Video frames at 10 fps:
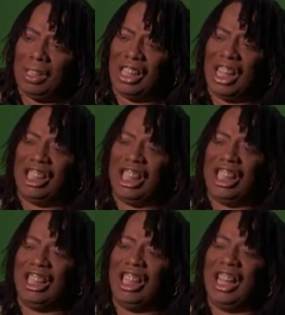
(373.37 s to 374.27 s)
Yeah, I dare
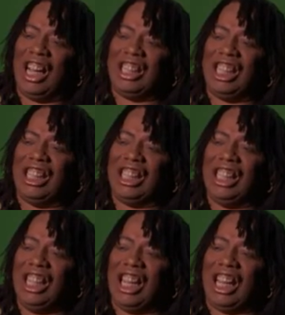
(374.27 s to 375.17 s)

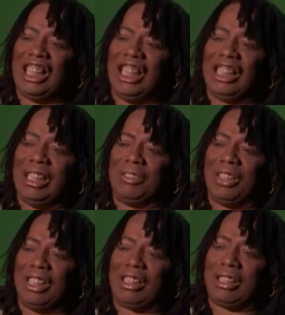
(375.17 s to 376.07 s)
you to get up
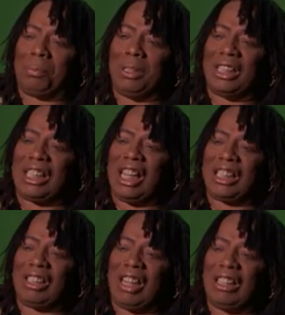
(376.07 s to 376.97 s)
on this expensive couch
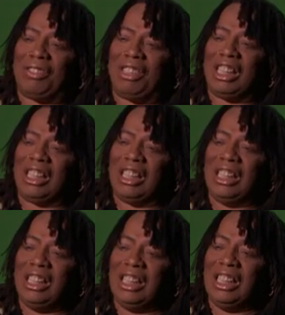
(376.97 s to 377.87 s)
and grind your feet in it.
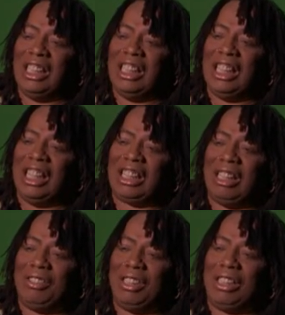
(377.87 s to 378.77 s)
Yeah,
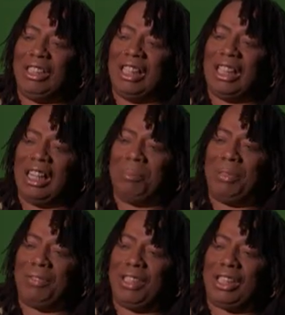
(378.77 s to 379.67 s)
see if you do it. I
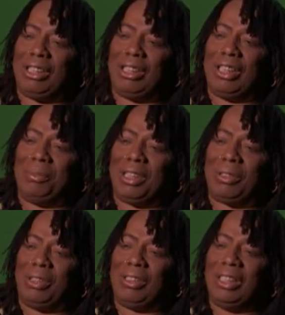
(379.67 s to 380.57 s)
bet you do. I bet
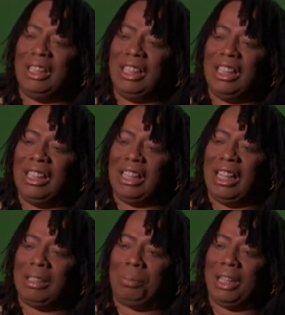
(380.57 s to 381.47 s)
you won't.
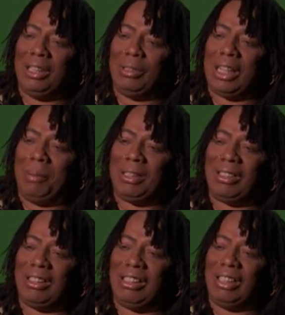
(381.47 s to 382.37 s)
It's a brand new car, but
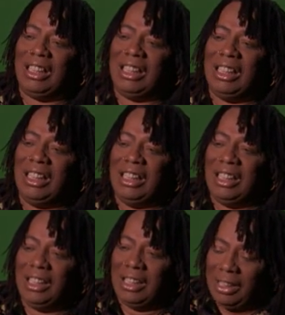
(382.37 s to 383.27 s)
you won't do it.
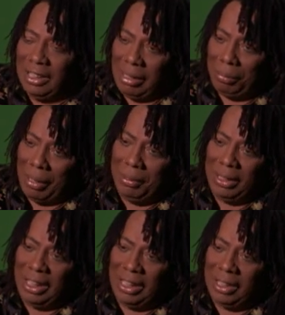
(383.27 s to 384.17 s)
And I probably
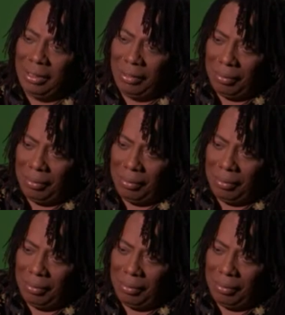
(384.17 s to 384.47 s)
did it.